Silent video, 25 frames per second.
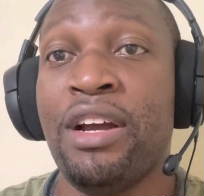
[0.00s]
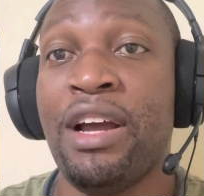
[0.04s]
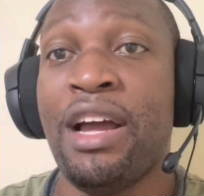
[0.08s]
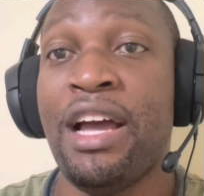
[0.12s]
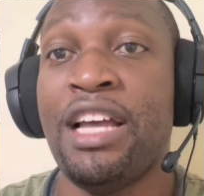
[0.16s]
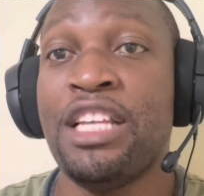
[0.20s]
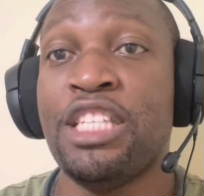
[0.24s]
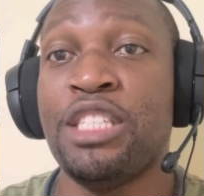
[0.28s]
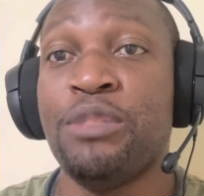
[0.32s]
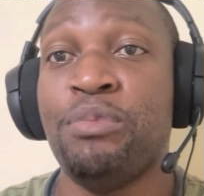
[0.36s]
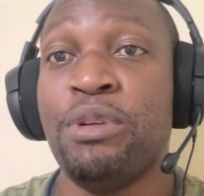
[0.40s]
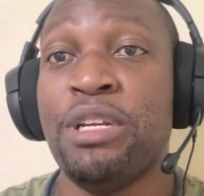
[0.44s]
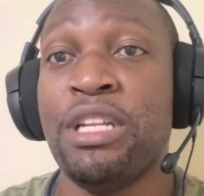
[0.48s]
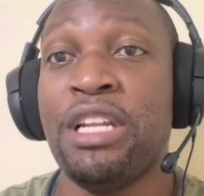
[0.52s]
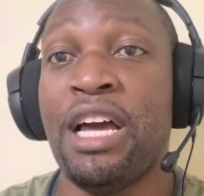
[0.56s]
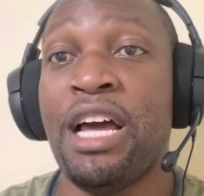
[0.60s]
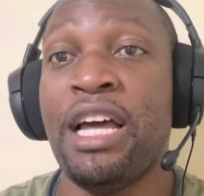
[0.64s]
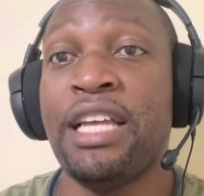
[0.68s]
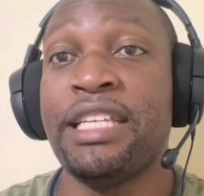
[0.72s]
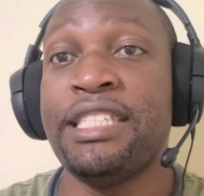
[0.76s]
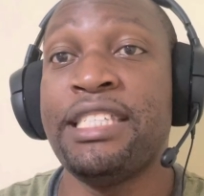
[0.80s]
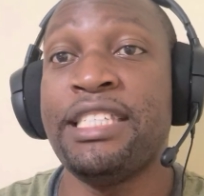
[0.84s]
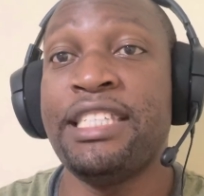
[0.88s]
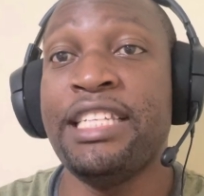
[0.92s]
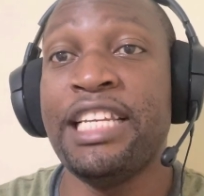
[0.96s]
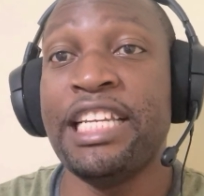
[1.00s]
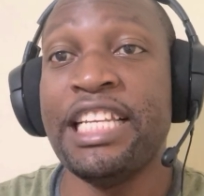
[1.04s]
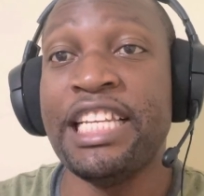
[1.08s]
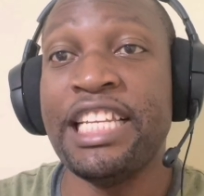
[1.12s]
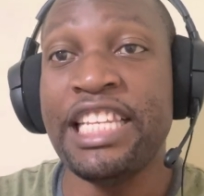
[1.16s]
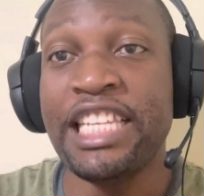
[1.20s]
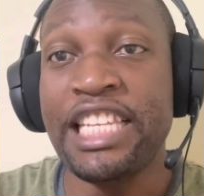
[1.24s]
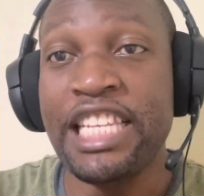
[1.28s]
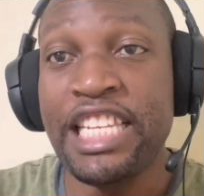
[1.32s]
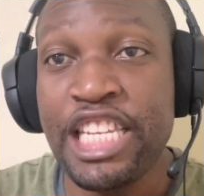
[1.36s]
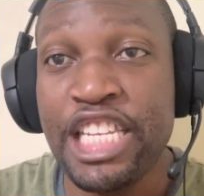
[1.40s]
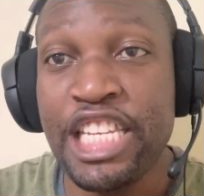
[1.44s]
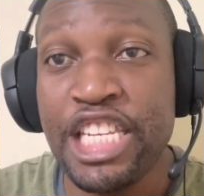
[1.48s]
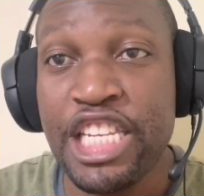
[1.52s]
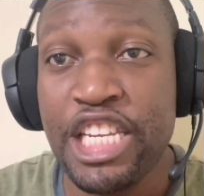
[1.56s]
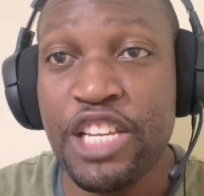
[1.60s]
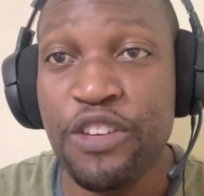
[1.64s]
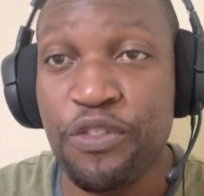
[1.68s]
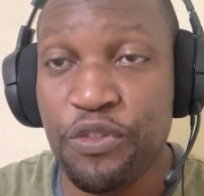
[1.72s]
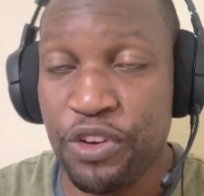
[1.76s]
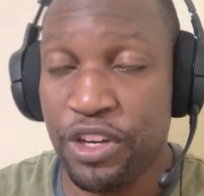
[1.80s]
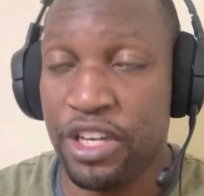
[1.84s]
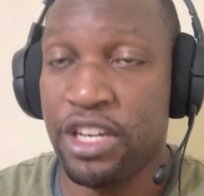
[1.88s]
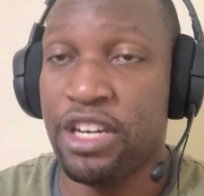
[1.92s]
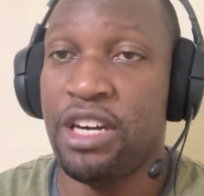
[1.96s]
has been a
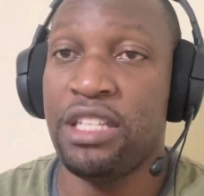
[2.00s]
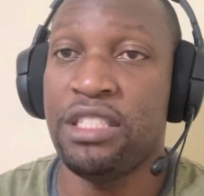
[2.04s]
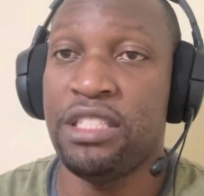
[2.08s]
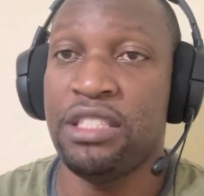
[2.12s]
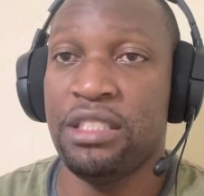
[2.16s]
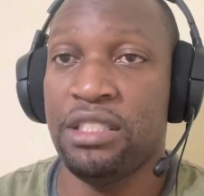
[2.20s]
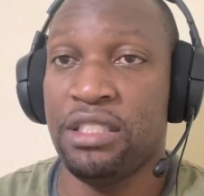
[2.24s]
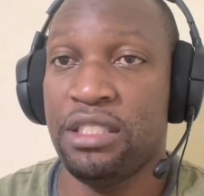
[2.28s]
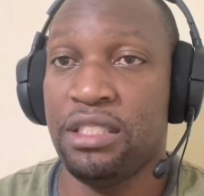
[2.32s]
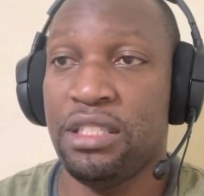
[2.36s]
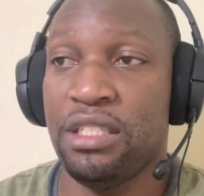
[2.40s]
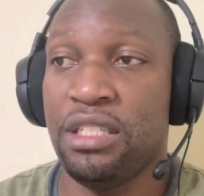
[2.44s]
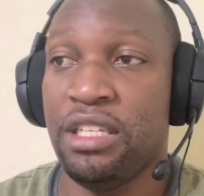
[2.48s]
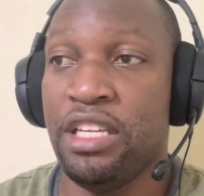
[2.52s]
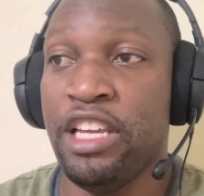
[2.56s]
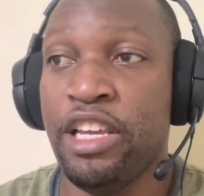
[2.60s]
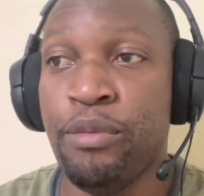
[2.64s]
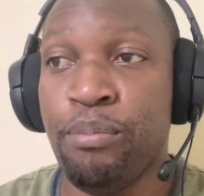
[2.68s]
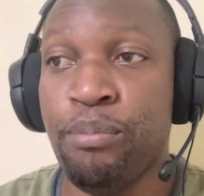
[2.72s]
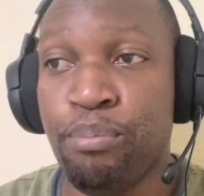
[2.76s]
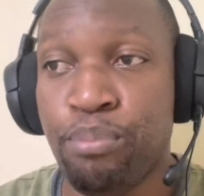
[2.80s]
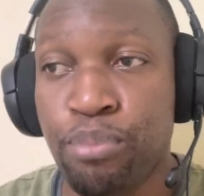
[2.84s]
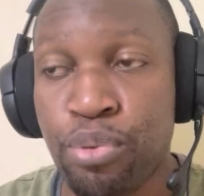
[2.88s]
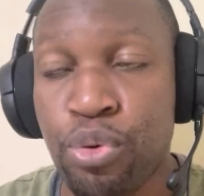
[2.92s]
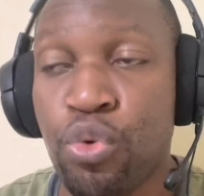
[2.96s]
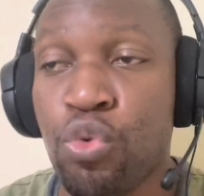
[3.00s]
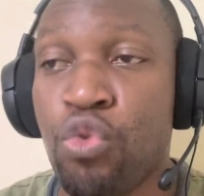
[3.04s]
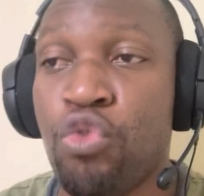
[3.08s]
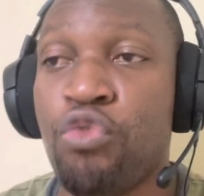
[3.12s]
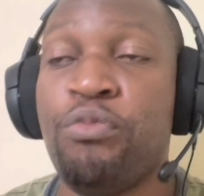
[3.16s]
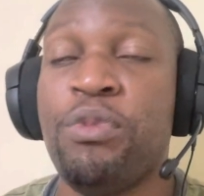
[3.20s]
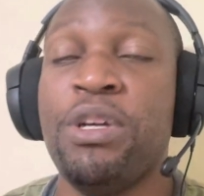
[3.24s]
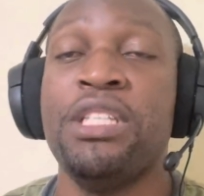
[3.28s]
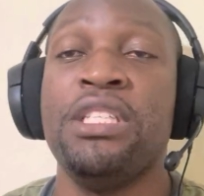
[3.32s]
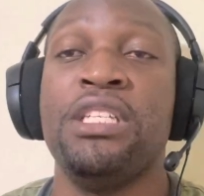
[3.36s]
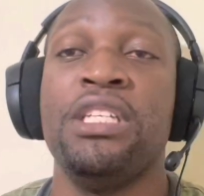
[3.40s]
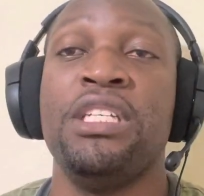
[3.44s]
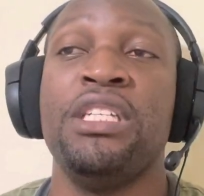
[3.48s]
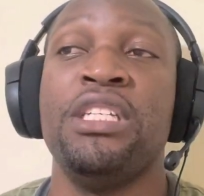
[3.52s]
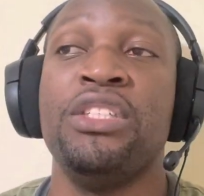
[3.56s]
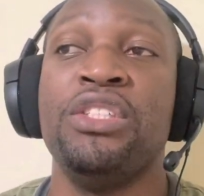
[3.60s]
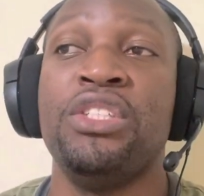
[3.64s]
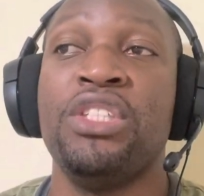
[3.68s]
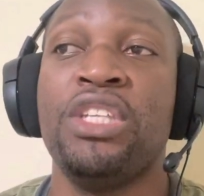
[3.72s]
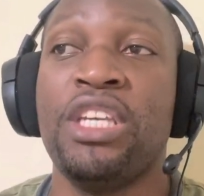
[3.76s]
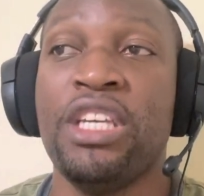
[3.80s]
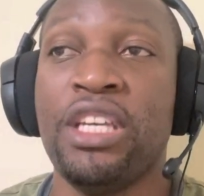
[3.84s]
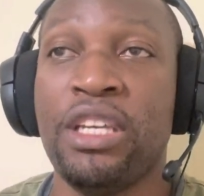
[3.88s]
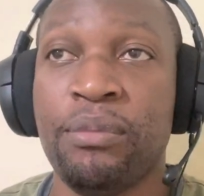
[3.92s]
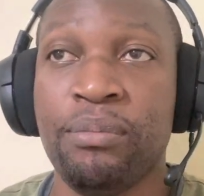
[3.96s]
significant improvement in his
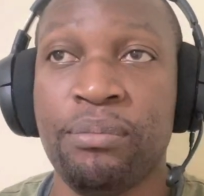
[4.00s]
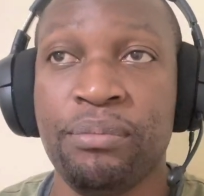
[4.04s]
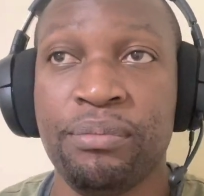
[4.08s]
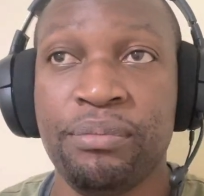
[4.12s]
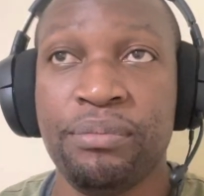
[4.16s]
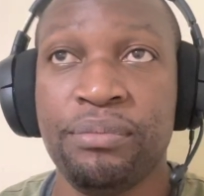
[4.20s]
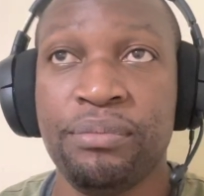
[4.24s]
game.